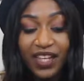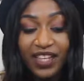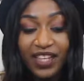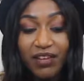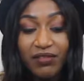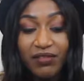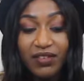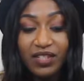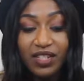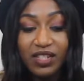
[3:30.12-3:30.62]

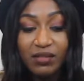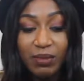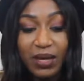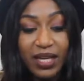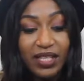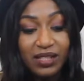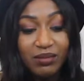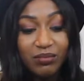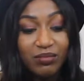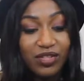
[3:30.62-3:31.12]
there is this
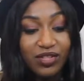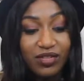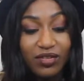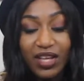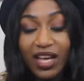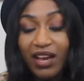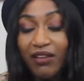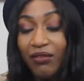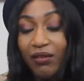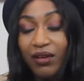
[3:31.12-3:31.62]
place in Bristol
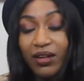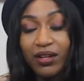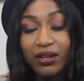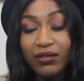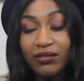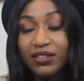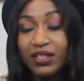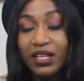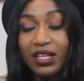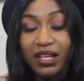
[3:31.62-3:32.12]
that everyone
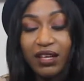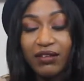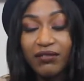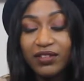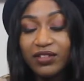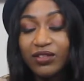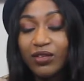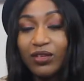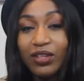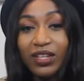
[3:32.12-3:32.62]
loves to live.
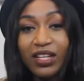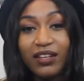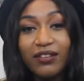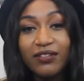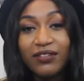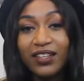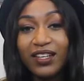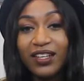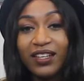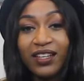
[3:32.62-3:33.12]
It's called
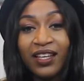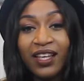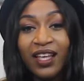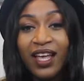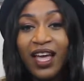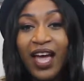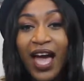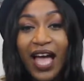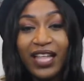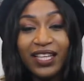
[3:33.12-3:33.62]
Clifton,
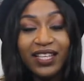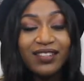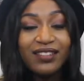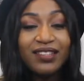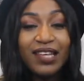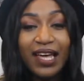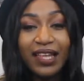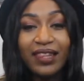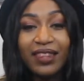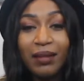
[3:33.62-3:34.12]
and it's
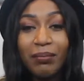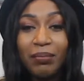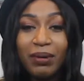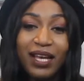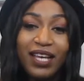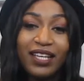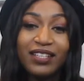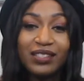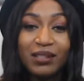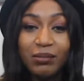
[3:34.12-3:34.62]
like the
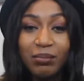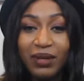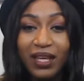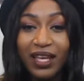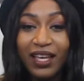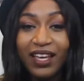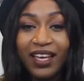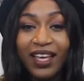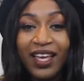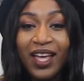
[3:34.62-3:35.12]
place to
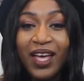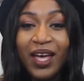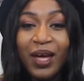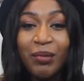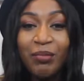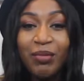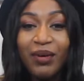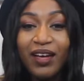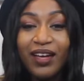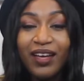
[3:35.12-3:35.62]
be.
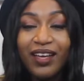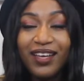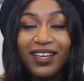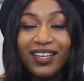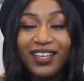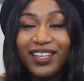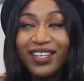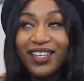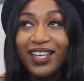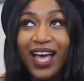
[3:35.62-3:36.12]
But
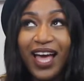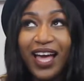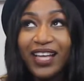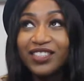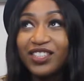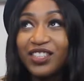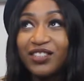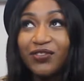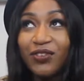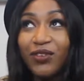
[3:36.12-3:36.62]
I
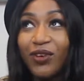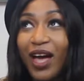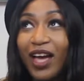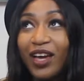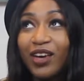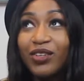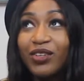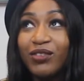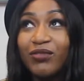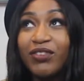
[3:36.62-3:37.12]
just thought I
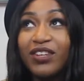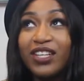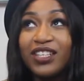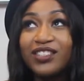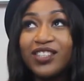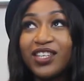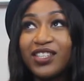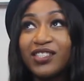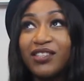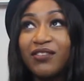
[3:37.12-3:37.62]
couldn't really
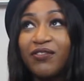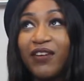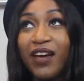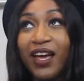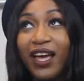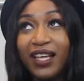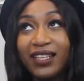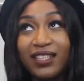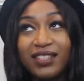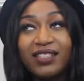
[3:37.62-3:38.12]

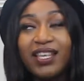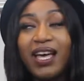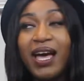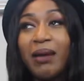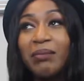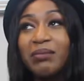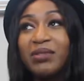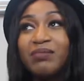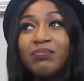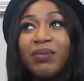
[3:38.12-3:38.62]
justify at the
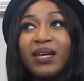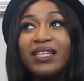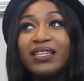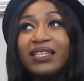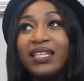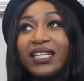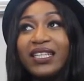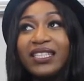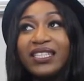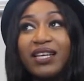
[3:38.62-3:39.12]
time
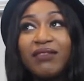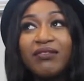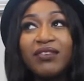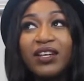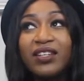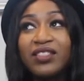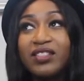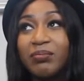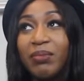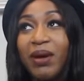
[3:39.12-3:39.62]
spending
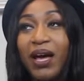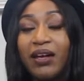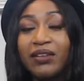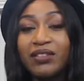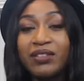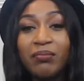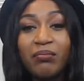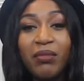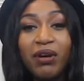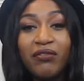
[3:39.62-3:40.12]

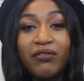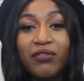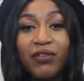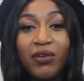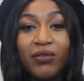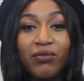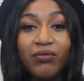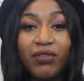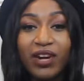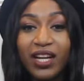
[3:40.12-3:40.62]
£700 a month
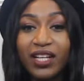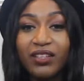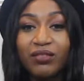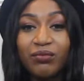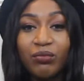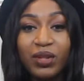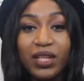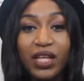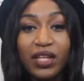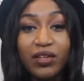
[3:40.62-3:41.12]
on rent
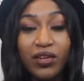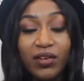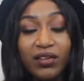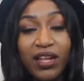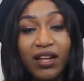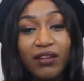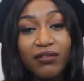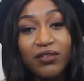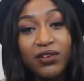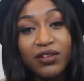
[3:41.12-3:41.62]
when I know
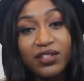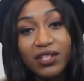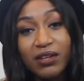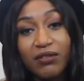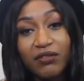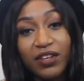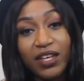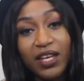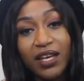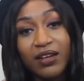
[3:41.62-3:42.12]
that I've got
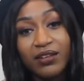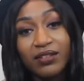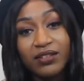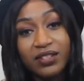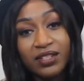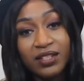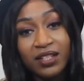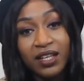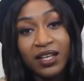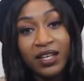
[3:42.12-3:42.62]
something
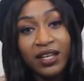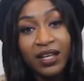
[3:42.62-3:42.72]
else